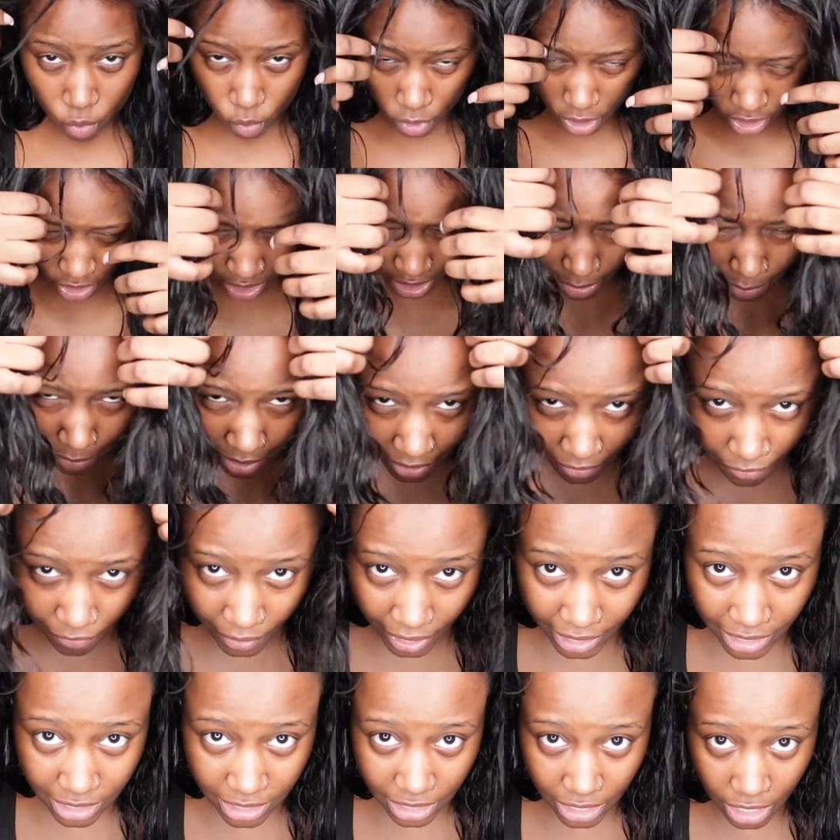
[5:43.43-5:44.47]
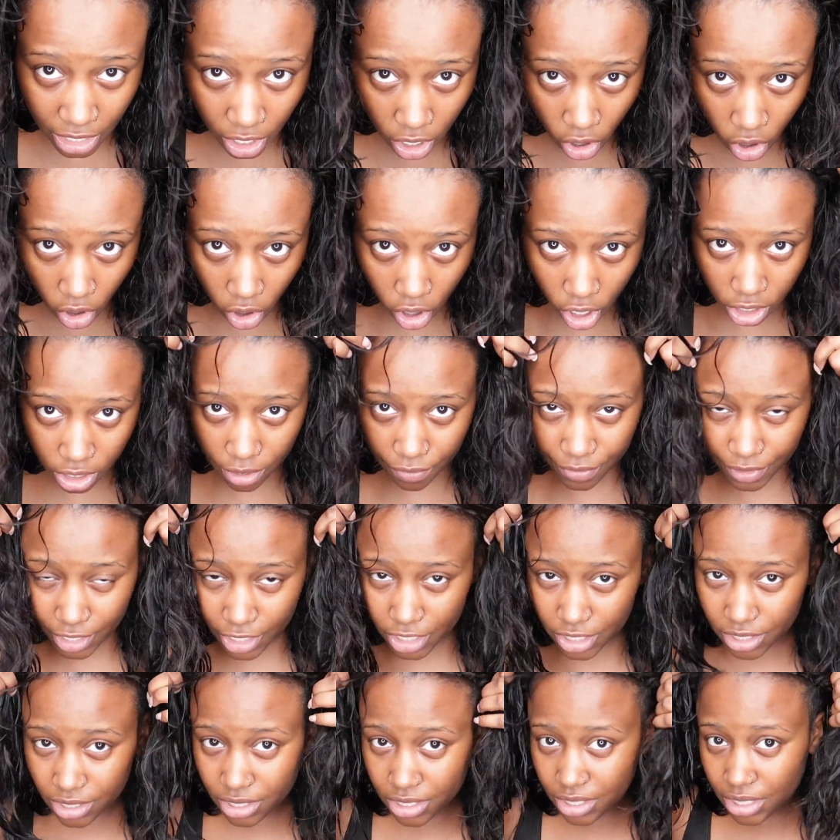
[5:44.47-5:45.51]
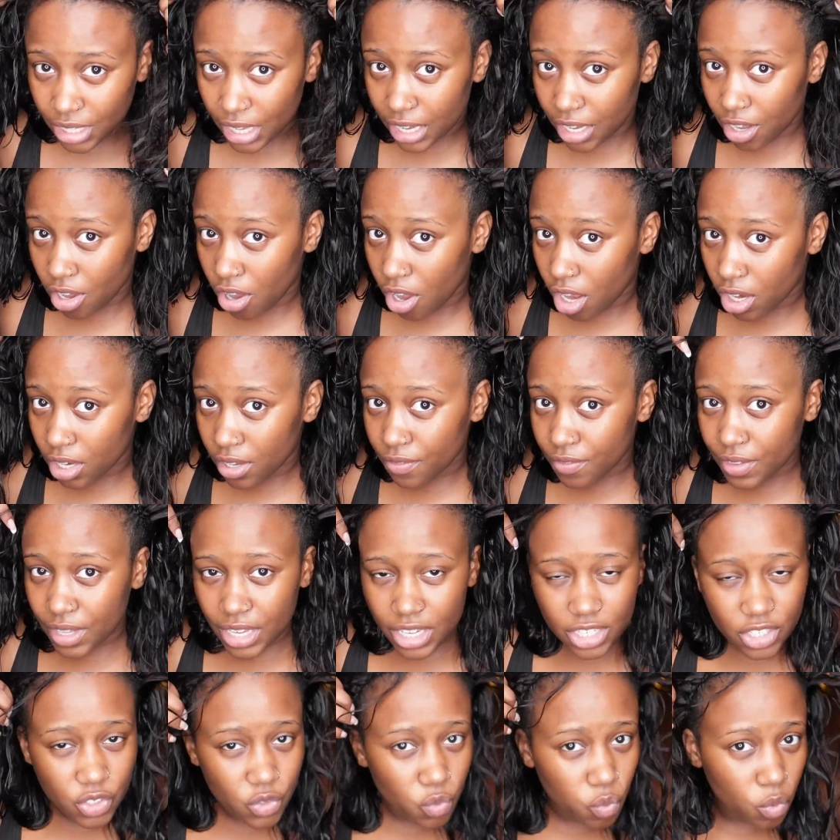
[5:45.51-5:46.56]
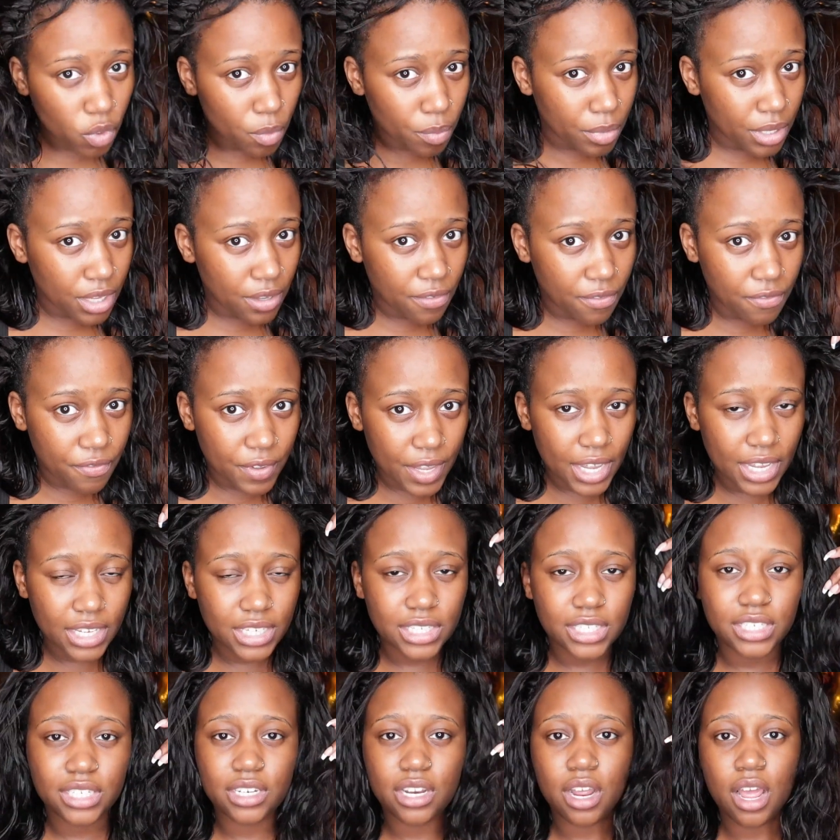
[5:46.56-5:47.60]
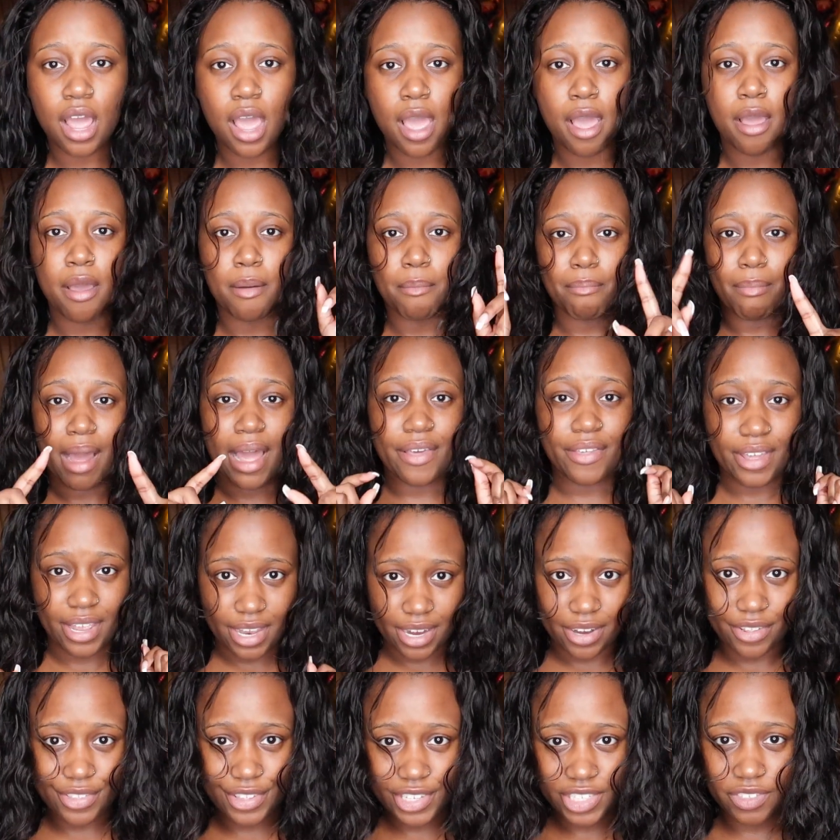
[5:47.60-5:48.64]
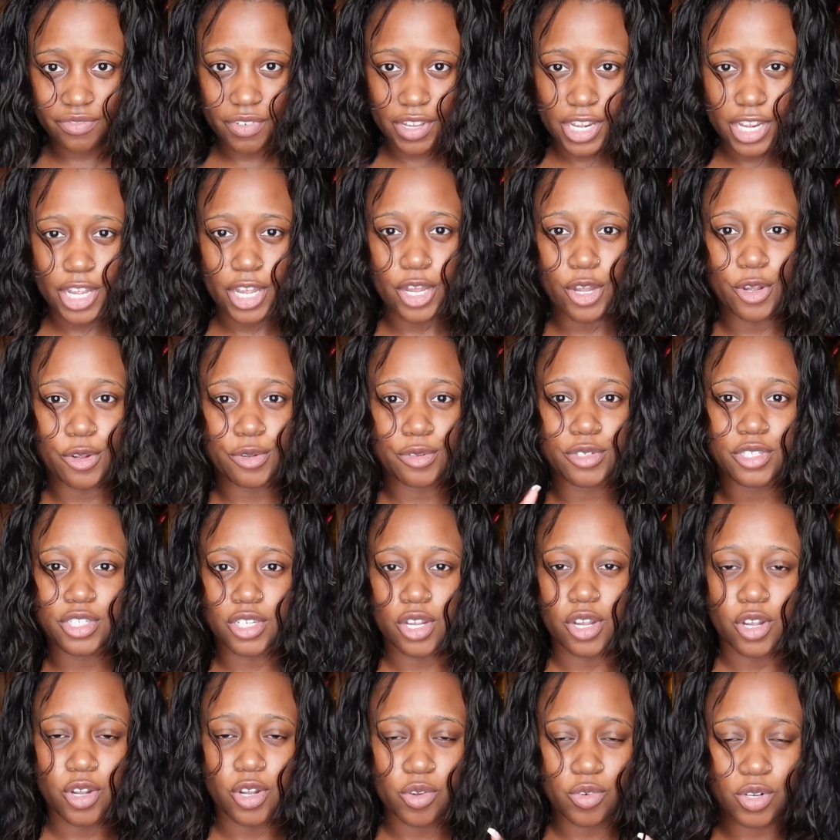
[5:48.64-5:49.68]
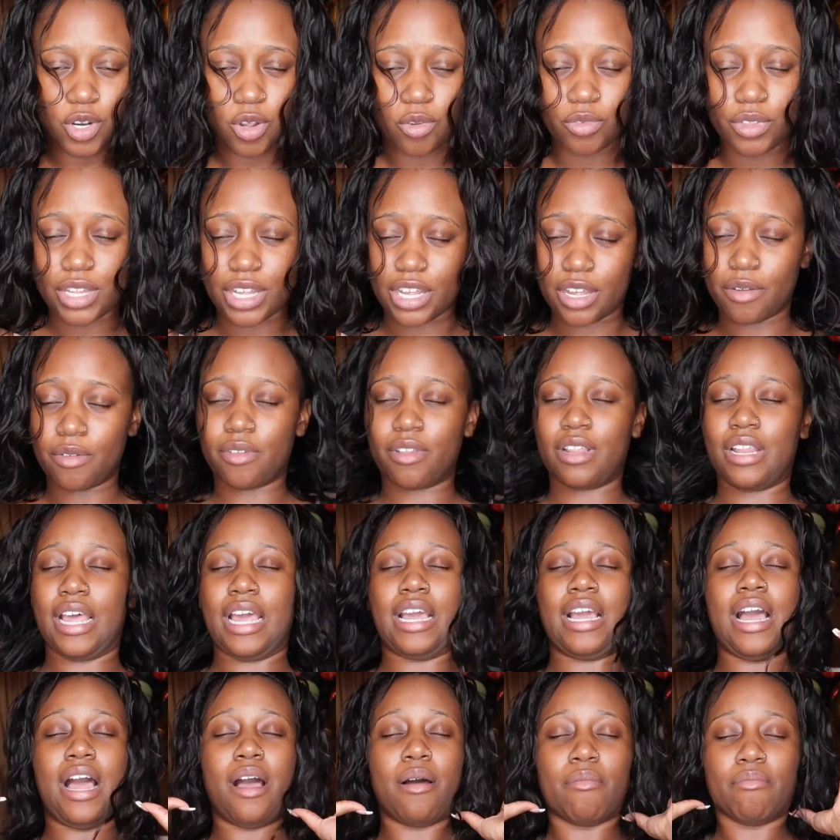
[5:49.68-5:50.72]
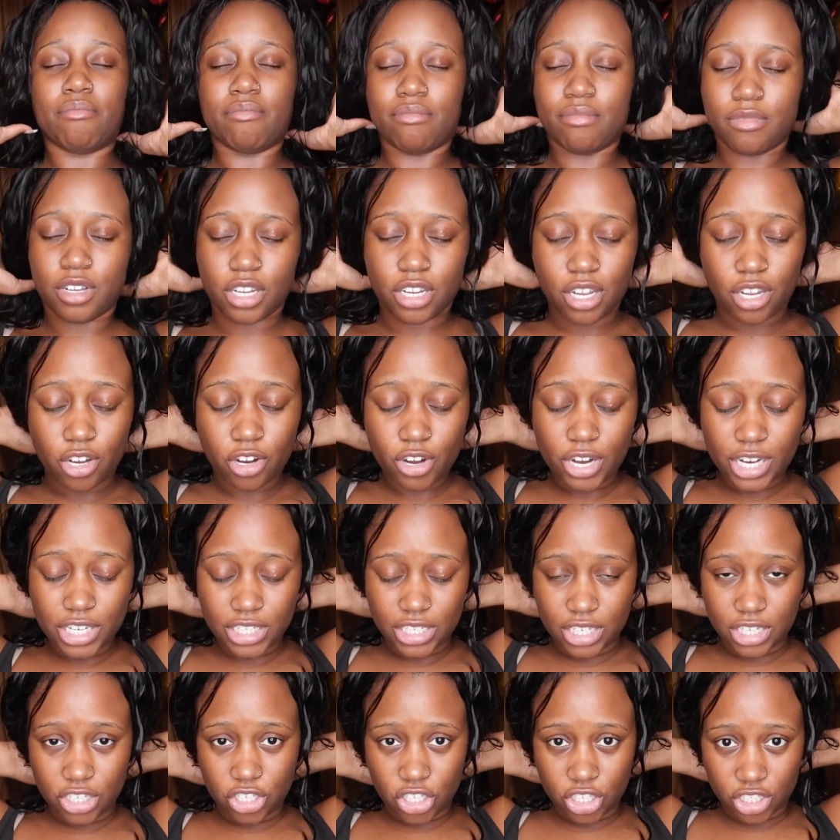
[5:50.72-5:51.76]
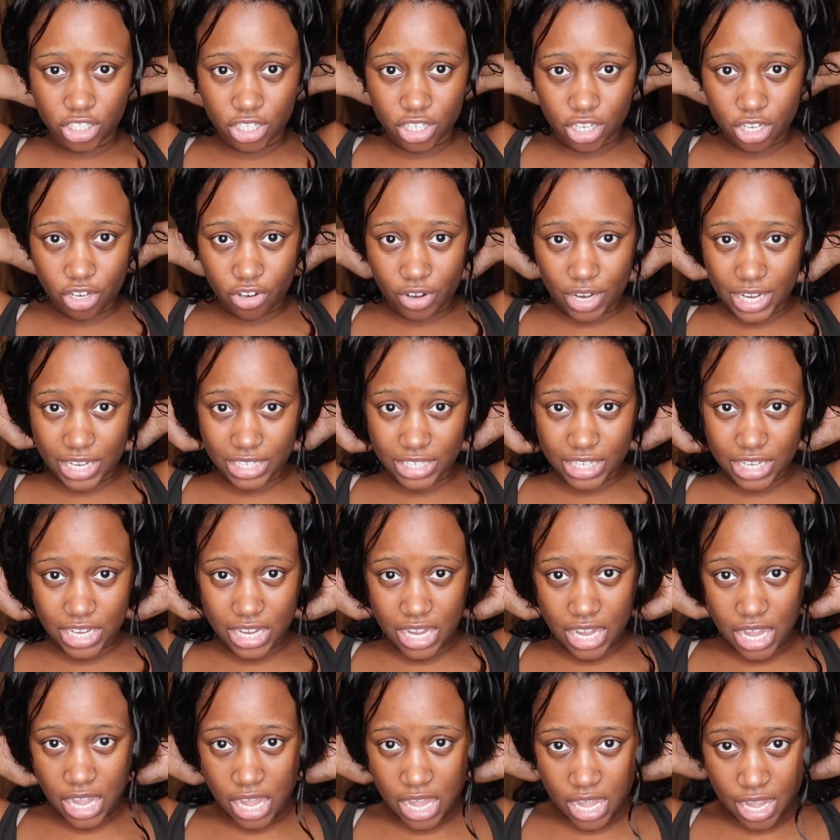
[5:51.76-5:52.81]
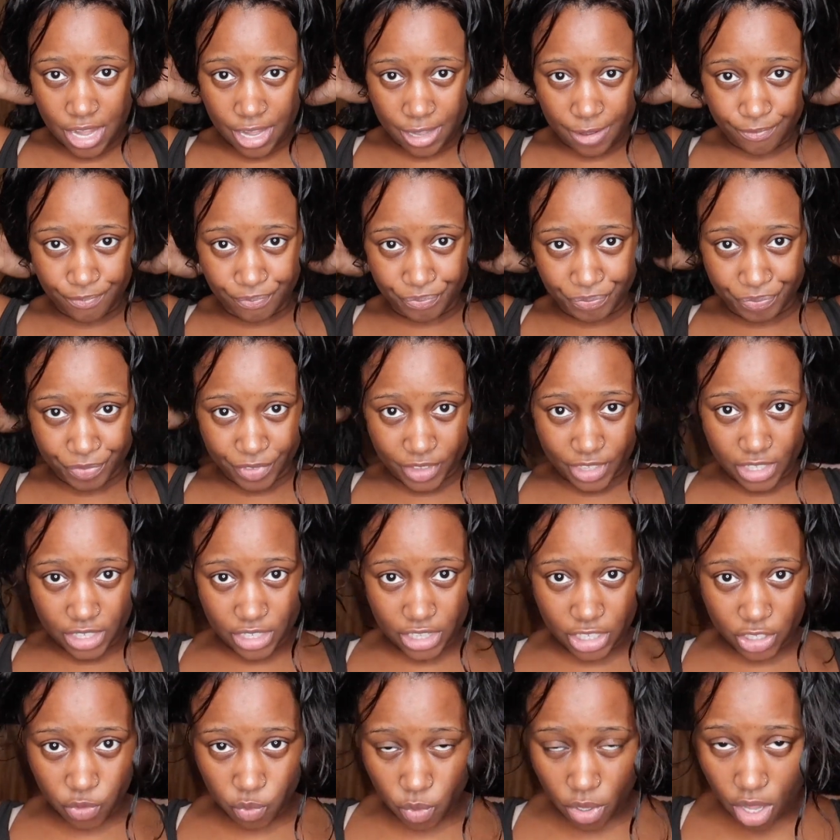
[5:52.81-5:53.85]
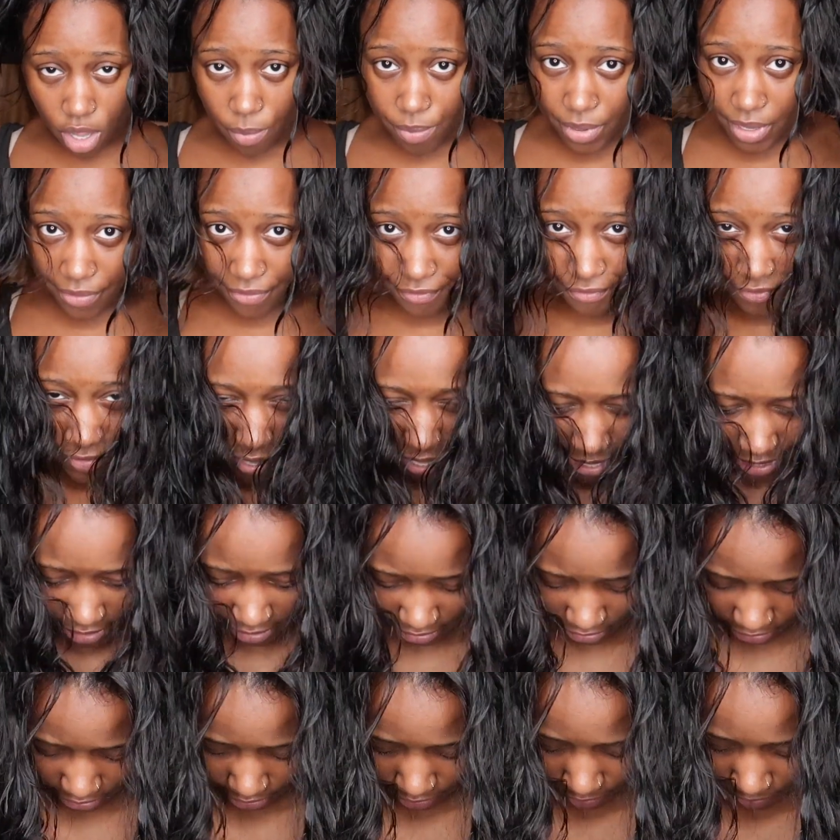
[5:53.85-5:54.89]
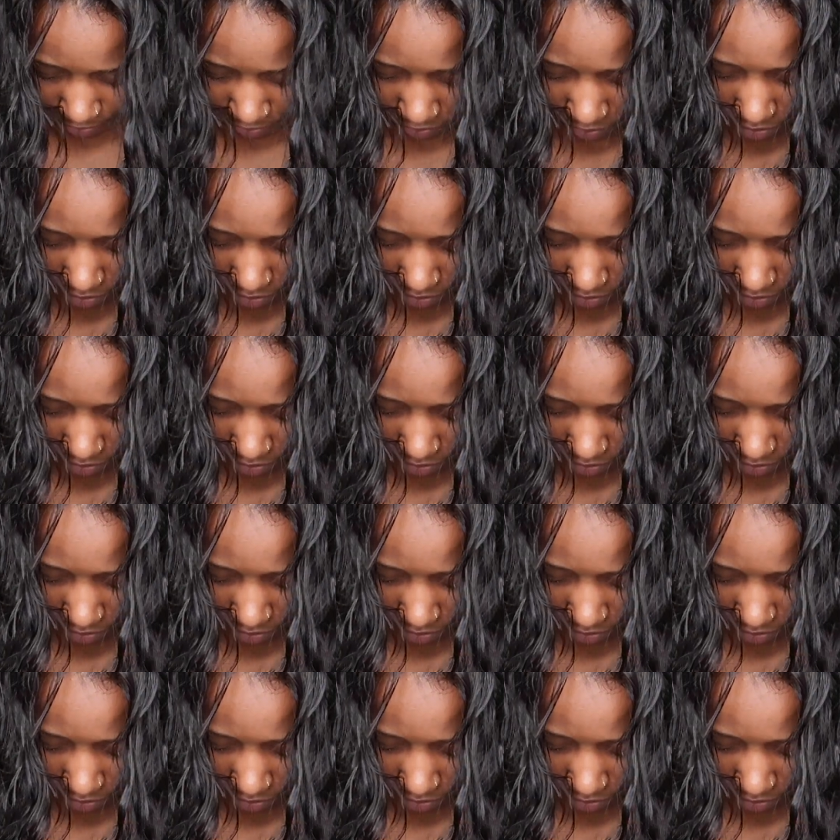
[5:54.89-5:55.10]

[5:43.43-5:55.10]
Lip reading: We're gonna be fixing all of this. Like, all of this will be fixed by the end of this video, so don't think of like I'm looking crazy just to look crazy. This will all be fixed.